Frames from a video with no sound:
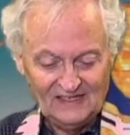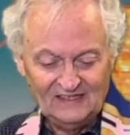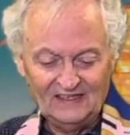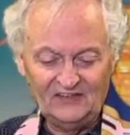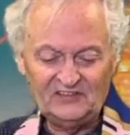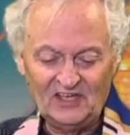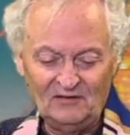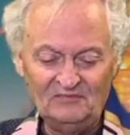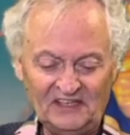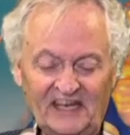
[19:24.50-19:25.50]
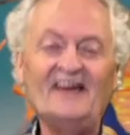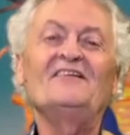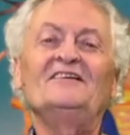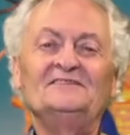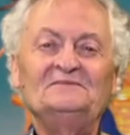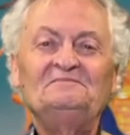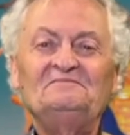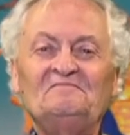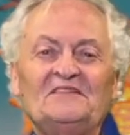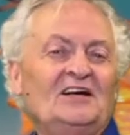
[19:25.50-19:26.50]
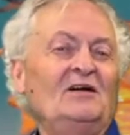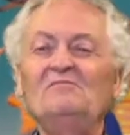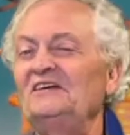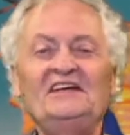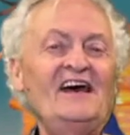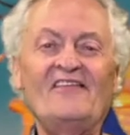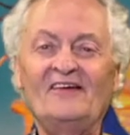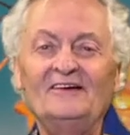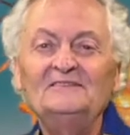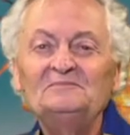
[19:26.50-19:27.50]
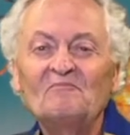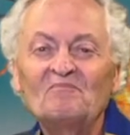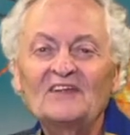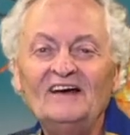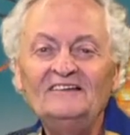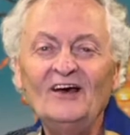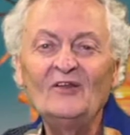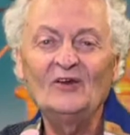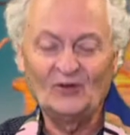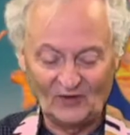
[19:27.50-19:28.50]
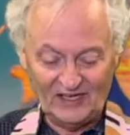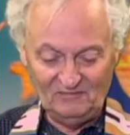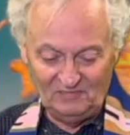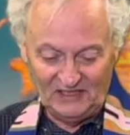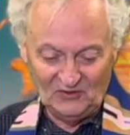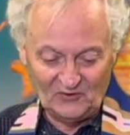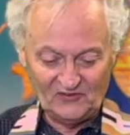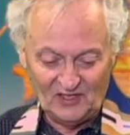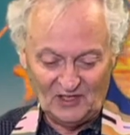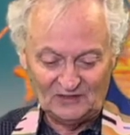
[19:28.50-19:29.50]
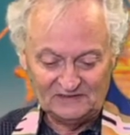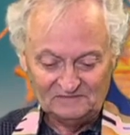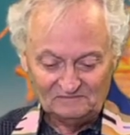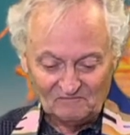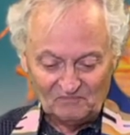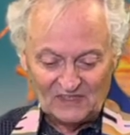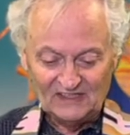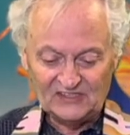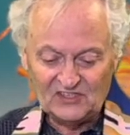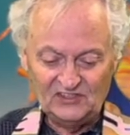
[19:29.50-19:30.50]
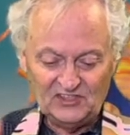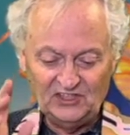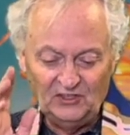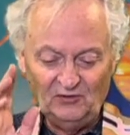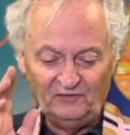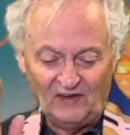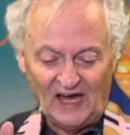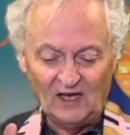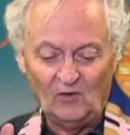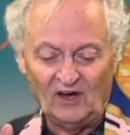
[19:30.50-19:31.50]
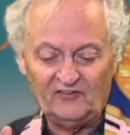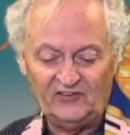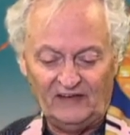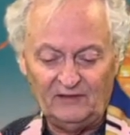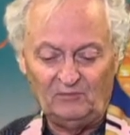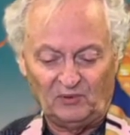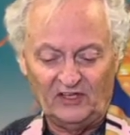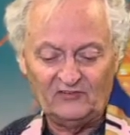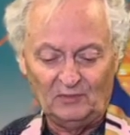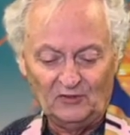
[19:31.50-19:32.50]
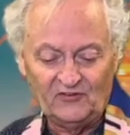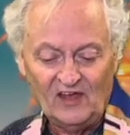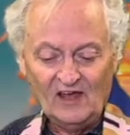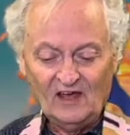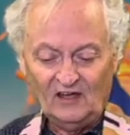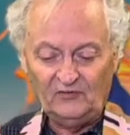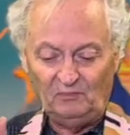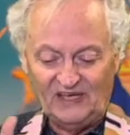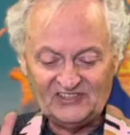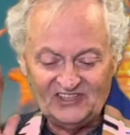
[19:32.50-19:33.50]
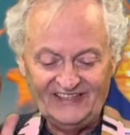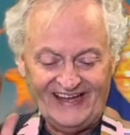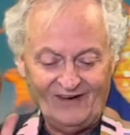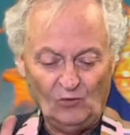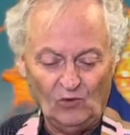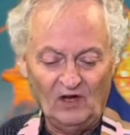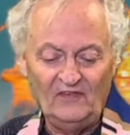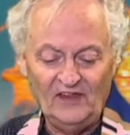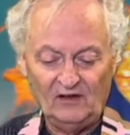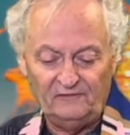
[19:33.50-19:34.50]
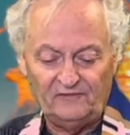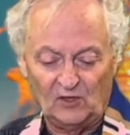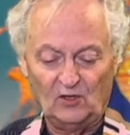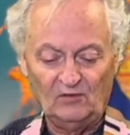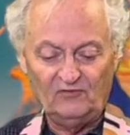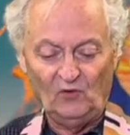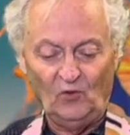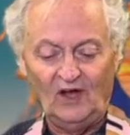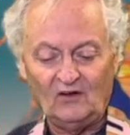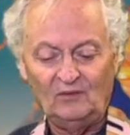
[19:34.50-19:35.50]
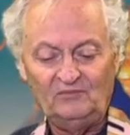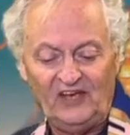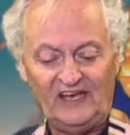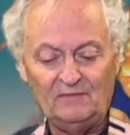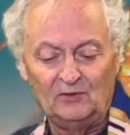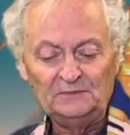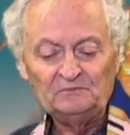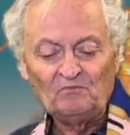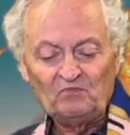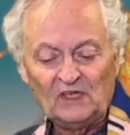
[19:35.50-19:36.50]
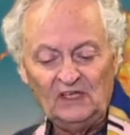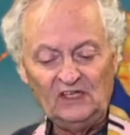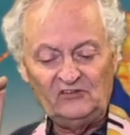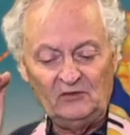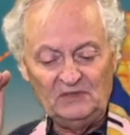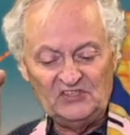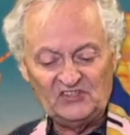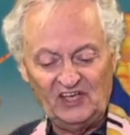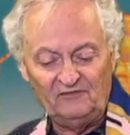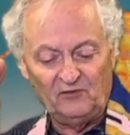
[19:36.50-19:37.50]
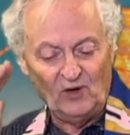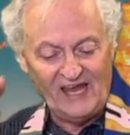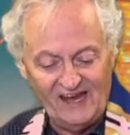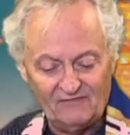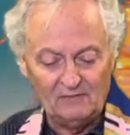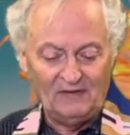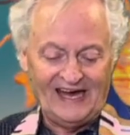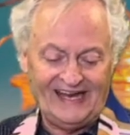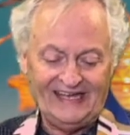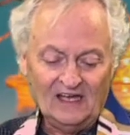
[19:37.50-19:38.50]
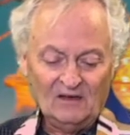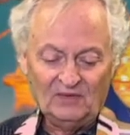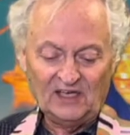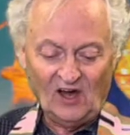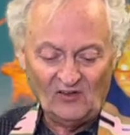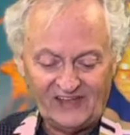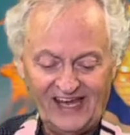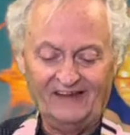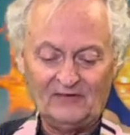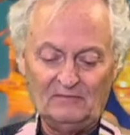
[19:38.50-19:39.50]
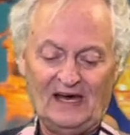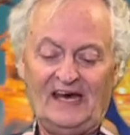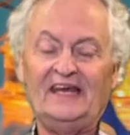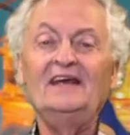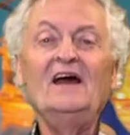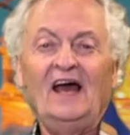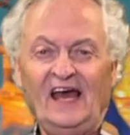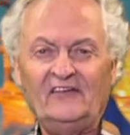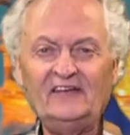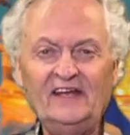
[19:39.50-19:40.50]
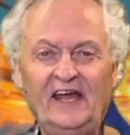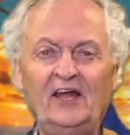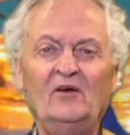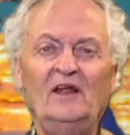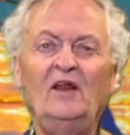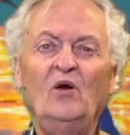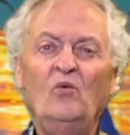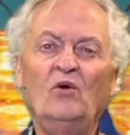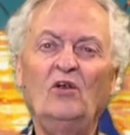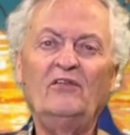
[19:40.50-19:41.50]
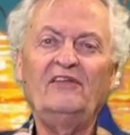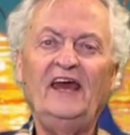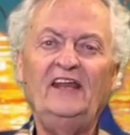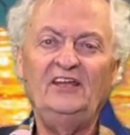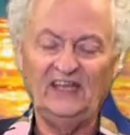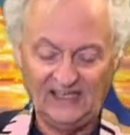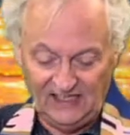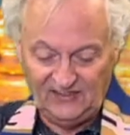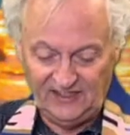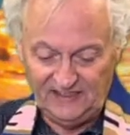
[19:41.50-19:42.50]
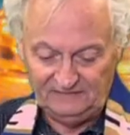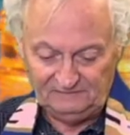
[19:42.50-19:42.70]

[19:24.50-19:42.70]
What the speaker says: Let's come together. Come together. Another great Beatles song. Let's continue to follow our 7 principles, especially that one that affirms the welcome table needs to be set for everybody because everybody has inherent worth and dignity.